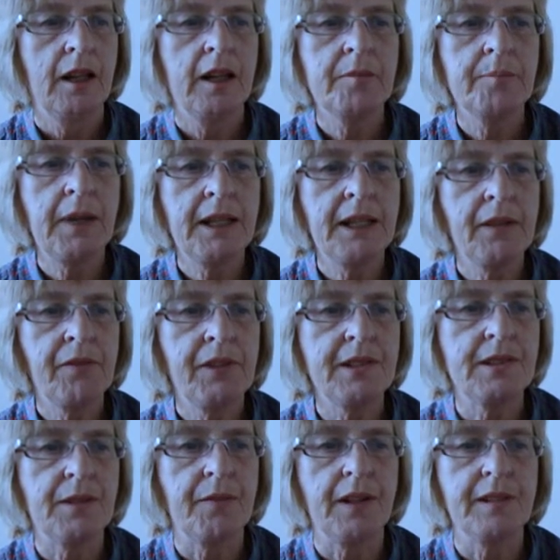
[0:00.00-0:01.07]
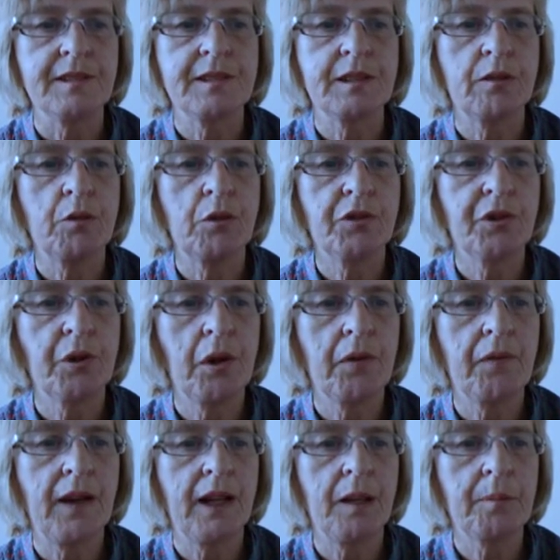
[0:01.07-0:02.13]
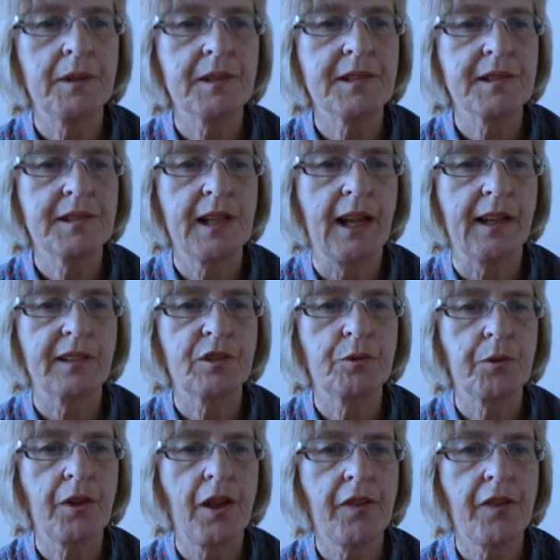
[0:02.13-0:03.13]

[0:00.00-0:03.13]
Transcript: And many of these events are also available in stacks with